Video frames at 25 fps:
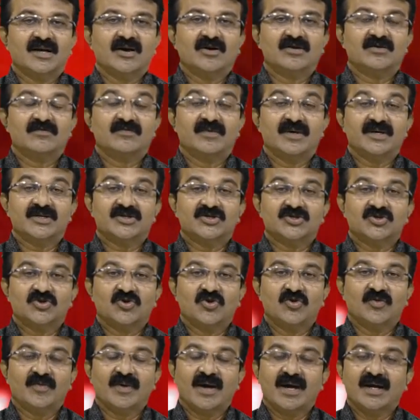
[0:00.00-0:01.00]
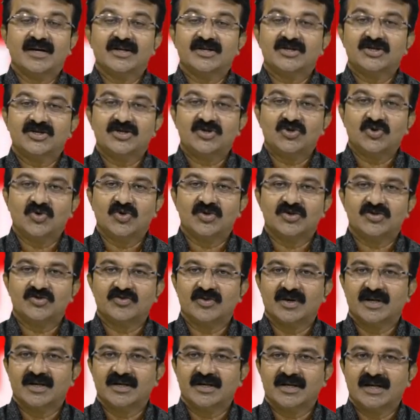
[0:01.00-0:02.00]
layout based home and stole
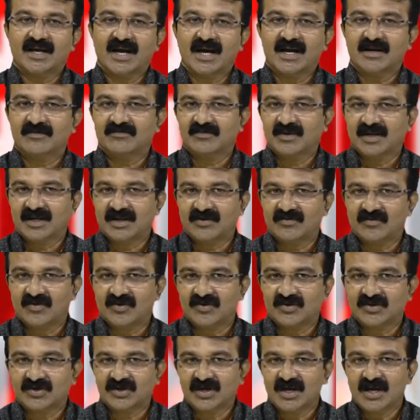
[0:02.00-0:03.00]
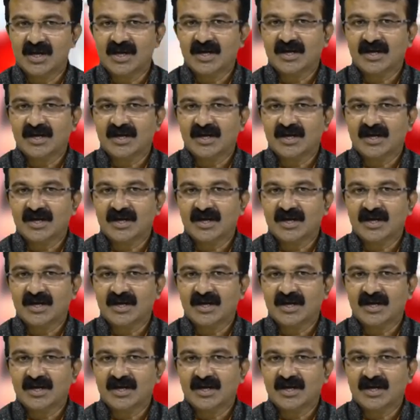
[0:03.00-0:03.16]
jewellery and money worth